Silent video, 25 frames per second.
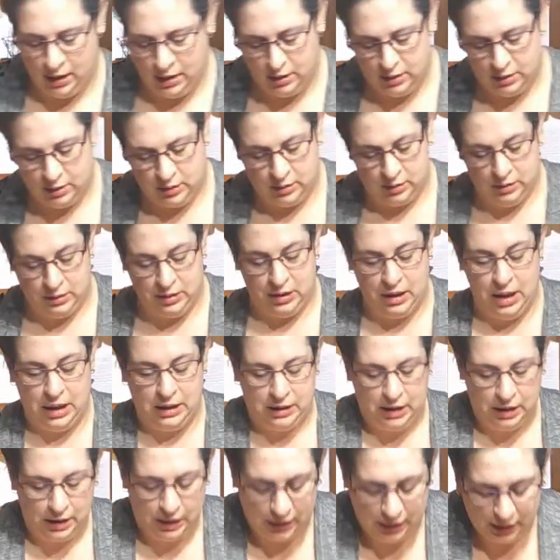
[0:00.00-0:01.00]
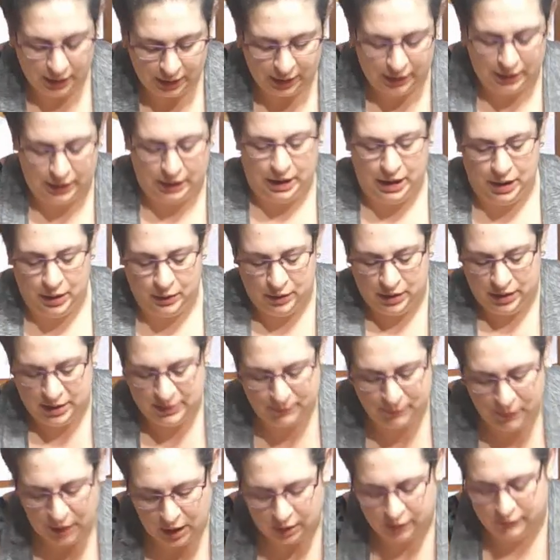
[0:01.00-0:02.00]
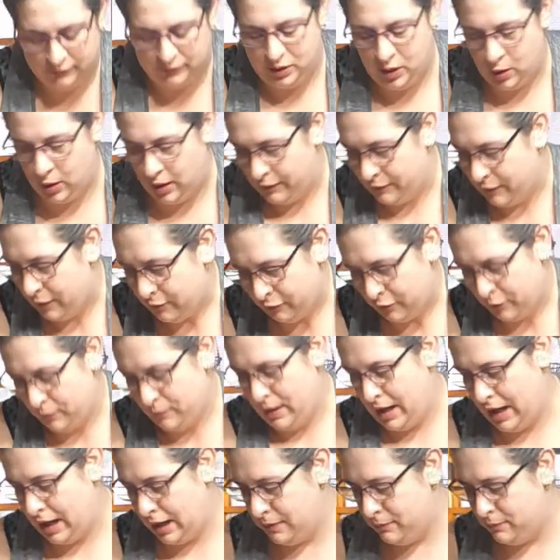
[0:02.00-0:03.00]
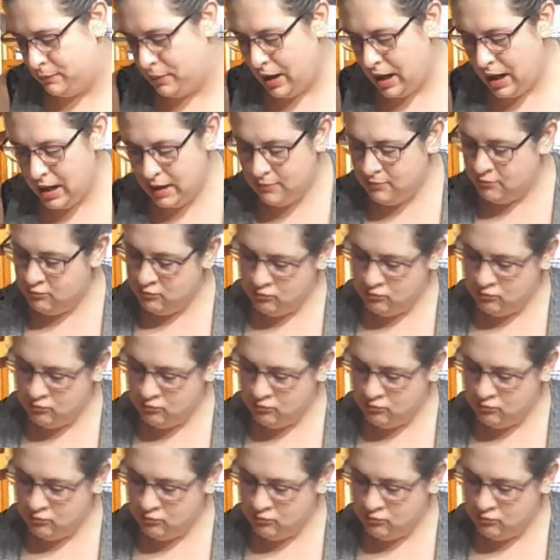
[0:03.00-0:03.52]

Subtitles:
So it's not the cutest ball of dough I've ever made, but